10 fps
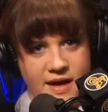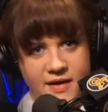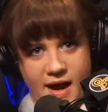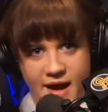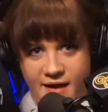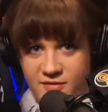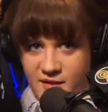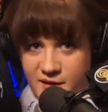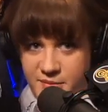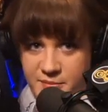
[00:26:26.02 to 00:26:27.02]
have a
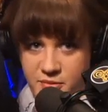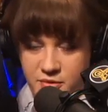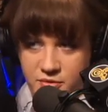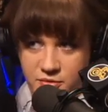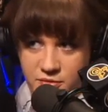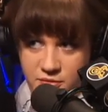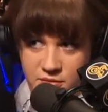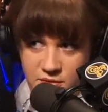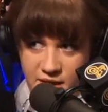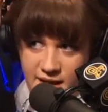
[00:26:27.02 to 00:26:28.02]
lot of people who
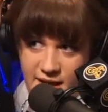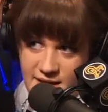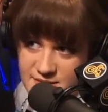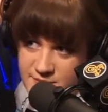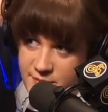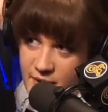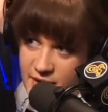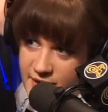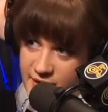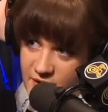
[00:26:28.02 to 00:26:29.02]
like ask me about it, and